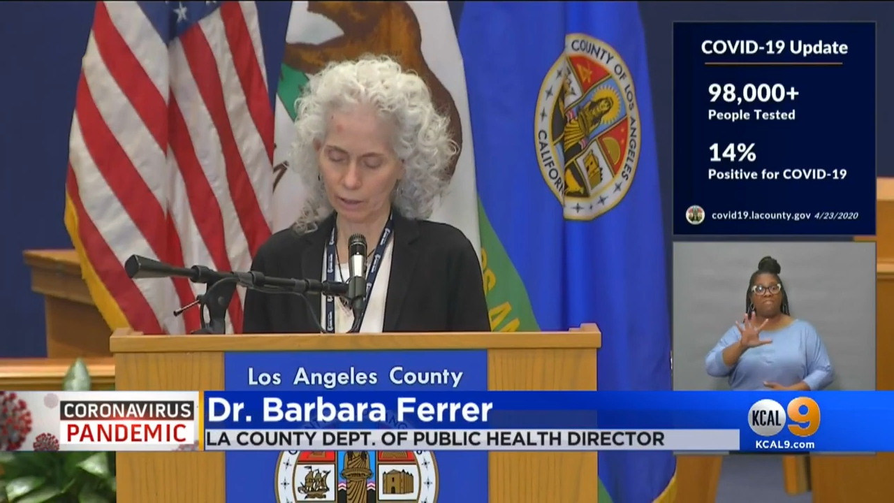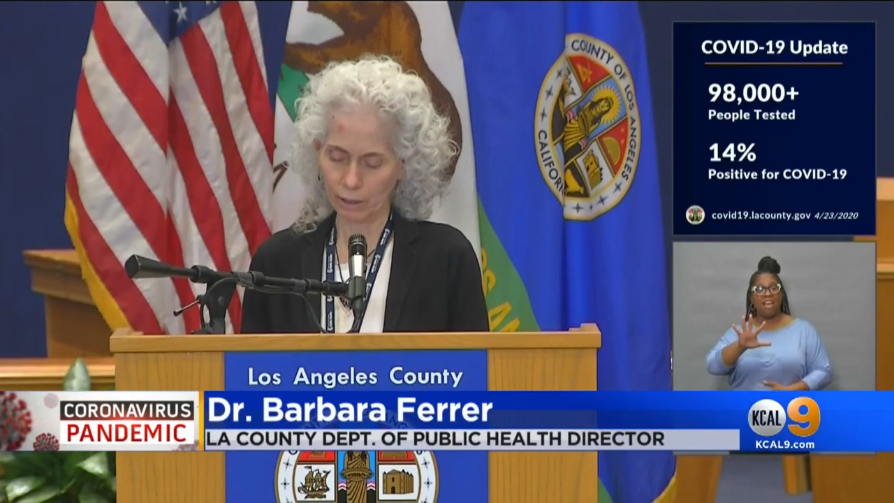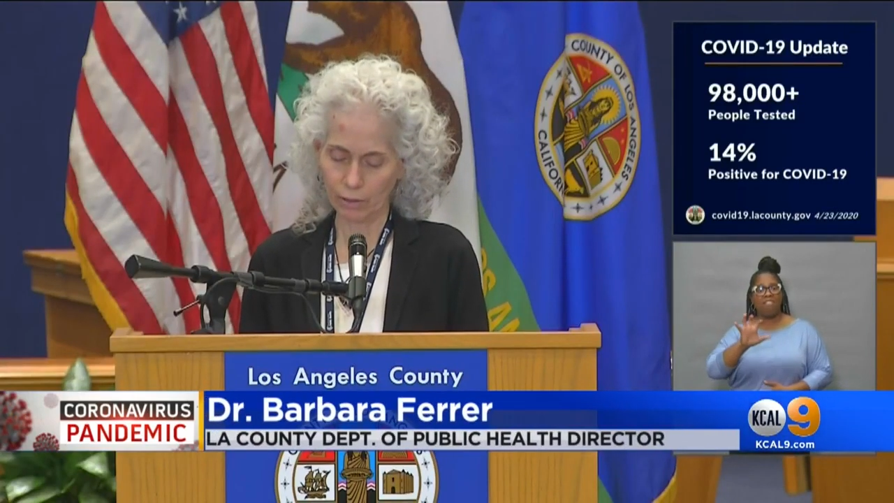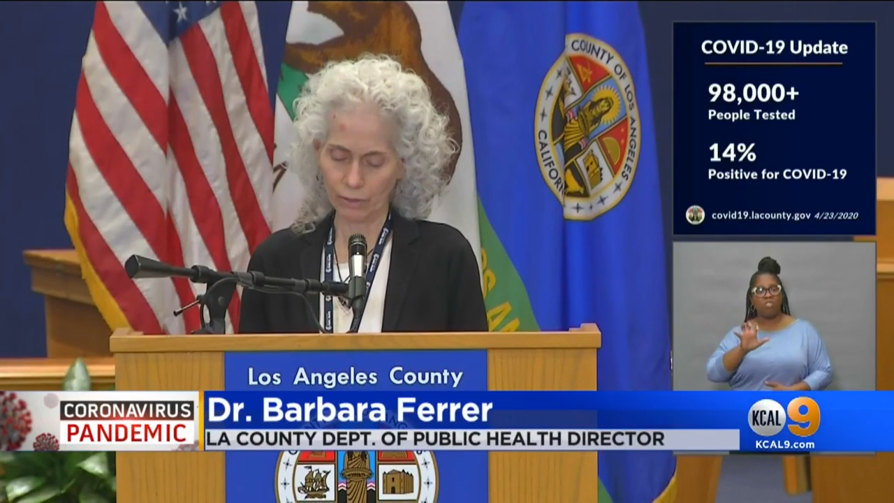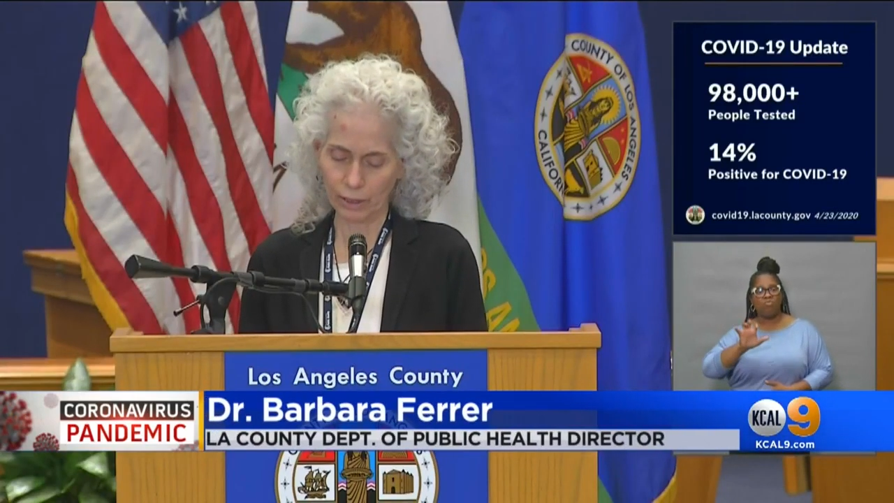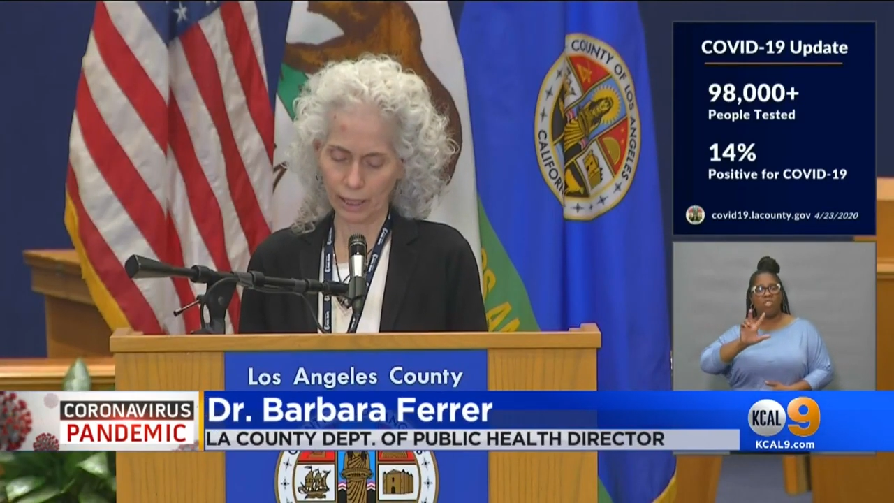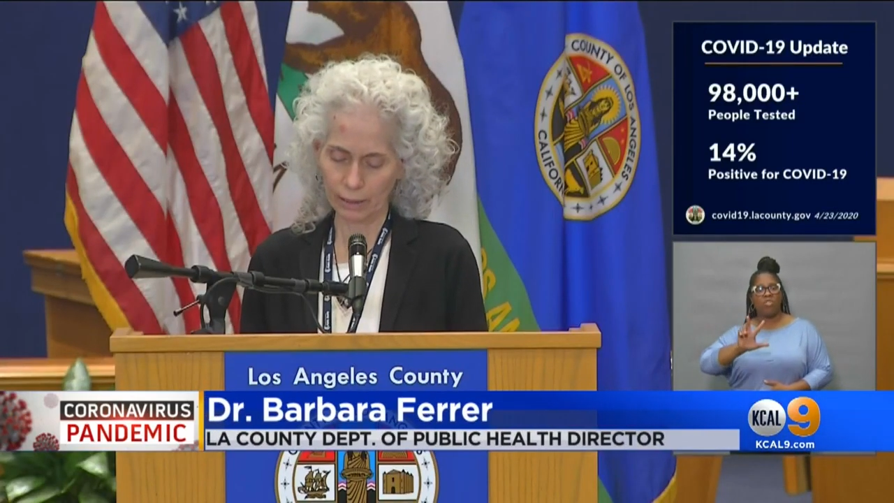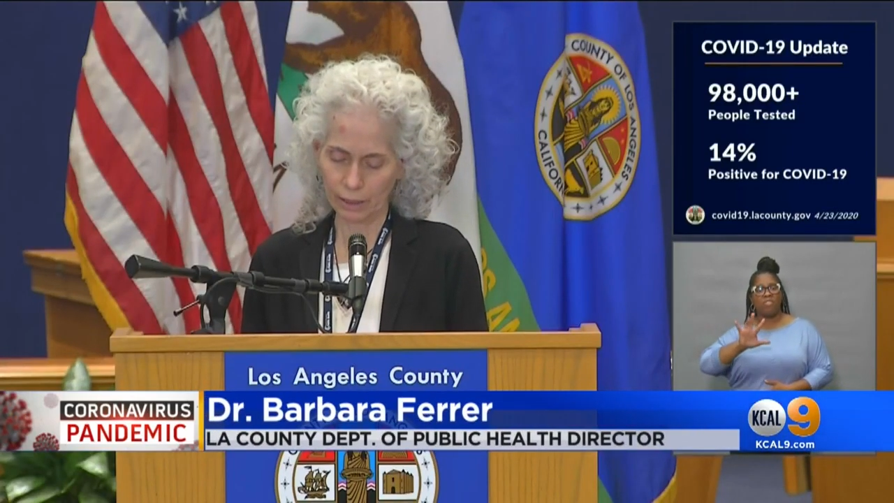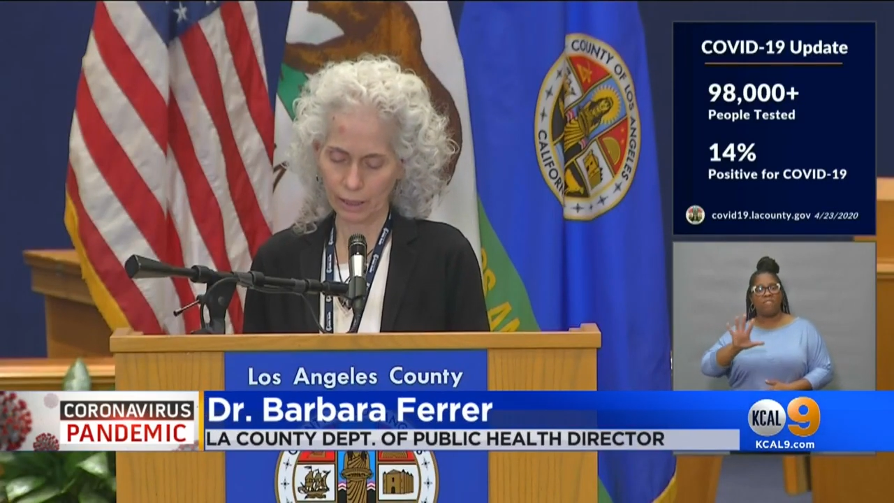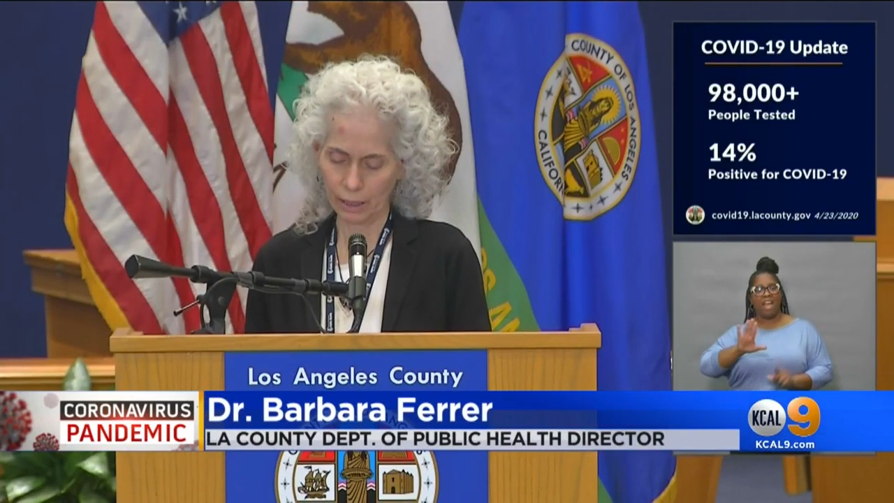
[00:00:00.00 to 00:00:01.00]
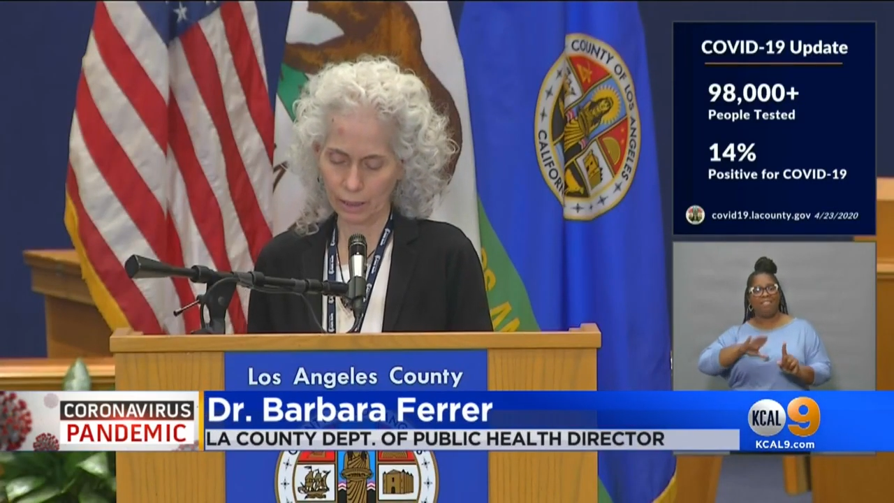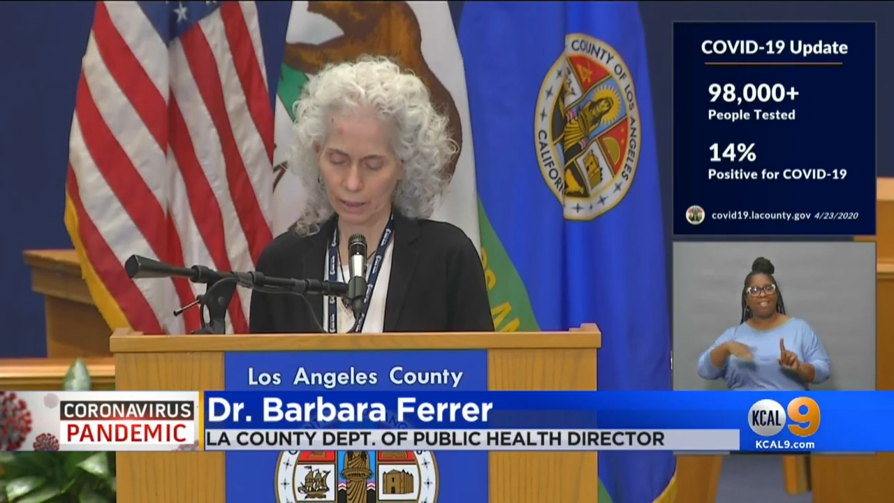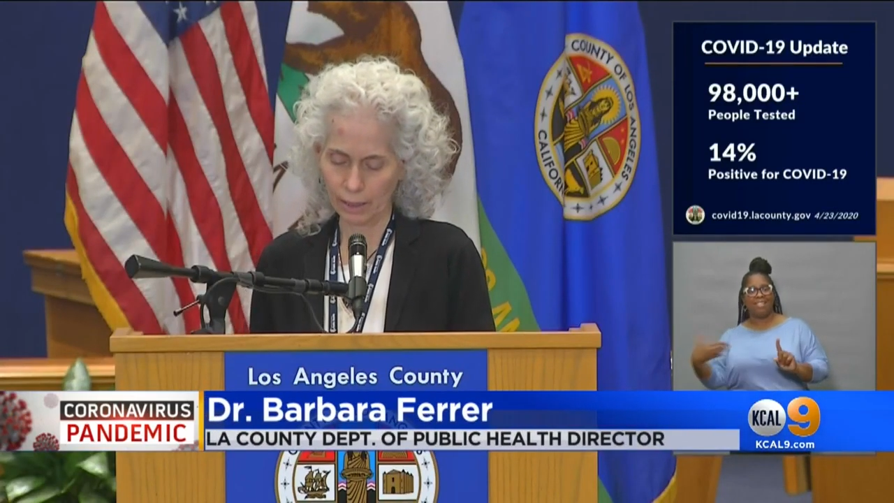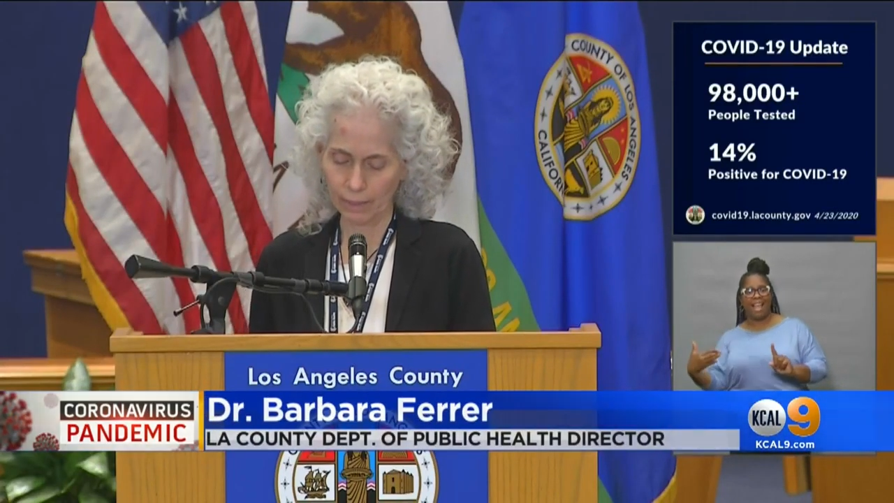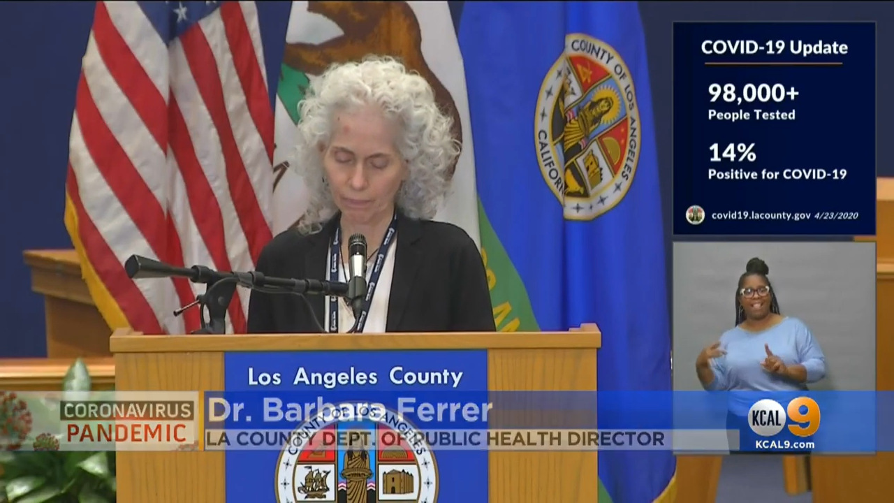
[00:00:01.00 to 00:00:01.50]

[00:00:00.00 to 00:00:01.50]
to COVID nineteen.